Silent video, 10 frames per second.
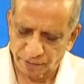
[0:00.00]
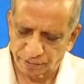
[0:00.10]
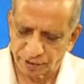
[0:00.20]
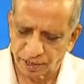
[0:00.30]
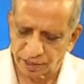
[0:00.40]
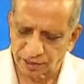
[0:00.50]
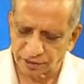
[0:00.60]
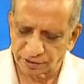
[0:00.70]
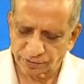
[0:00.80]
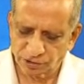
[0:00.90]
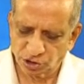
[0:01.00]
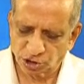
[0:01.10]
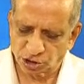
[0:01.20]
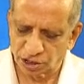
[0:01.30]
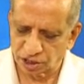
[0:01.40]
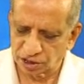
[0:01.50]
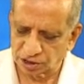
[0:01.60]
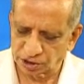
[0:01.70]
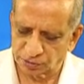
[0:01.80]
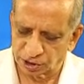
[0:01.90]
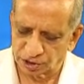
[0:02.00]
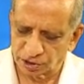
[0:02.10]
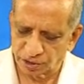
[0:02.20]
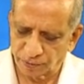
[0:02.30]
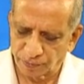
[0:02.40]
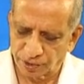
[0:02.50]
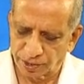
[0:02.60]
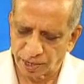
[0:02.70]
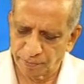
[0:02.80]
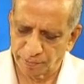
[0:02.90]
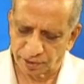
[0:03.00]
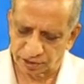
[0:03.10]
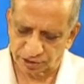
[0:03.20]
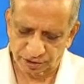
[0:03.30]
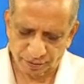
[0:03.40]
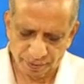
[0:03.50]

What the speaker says: wearing shirts with numbers.